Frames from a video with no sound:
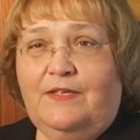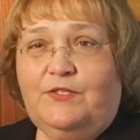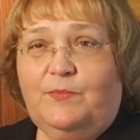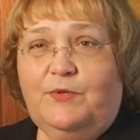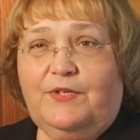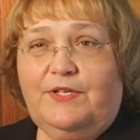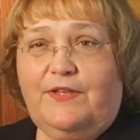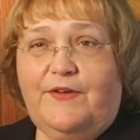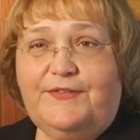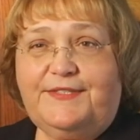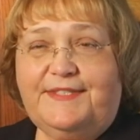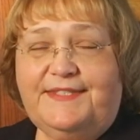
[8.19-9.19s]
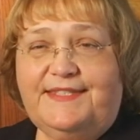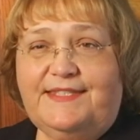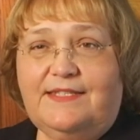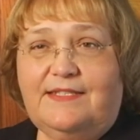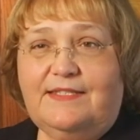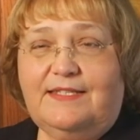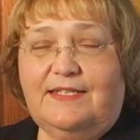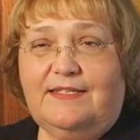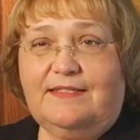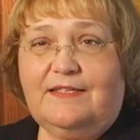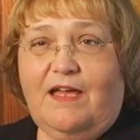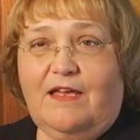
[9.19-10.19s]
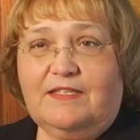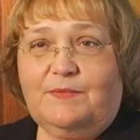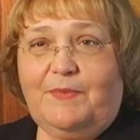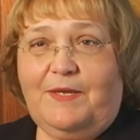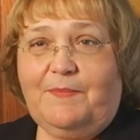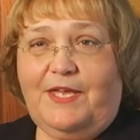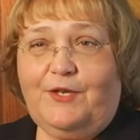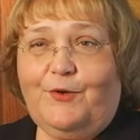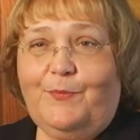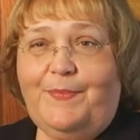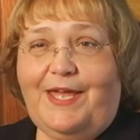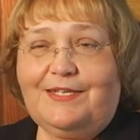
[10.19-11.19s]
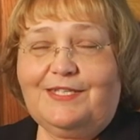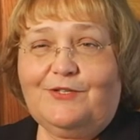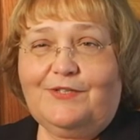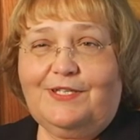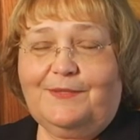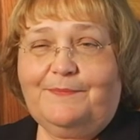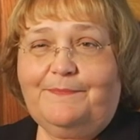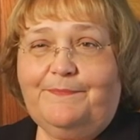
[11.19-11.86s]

Tuberculosis is a disease caused by Mycobacterium.